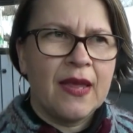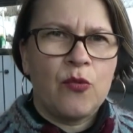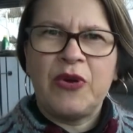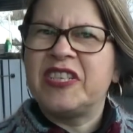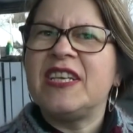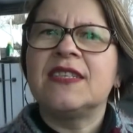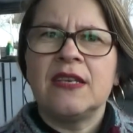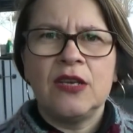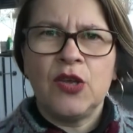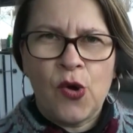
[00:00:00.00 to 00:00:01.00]
which
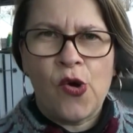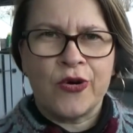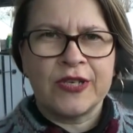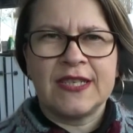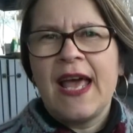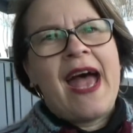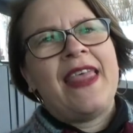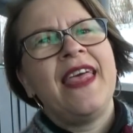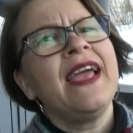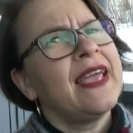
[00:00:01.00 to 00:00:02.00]
isn't yours
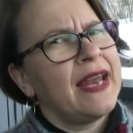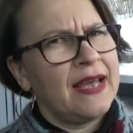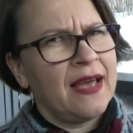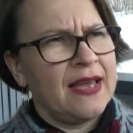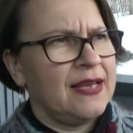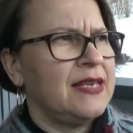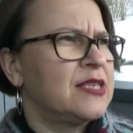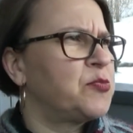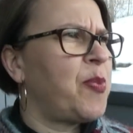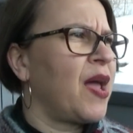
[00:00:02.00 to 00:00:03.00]
and then get
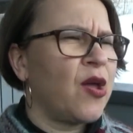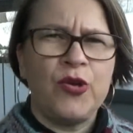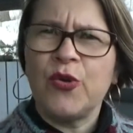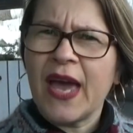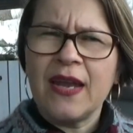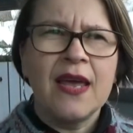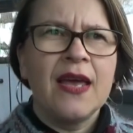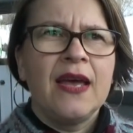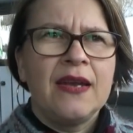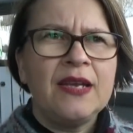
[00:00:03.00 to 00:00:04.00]
inspired. You can
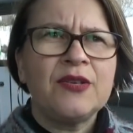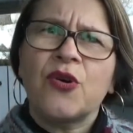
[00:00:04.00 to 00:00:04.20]
knit,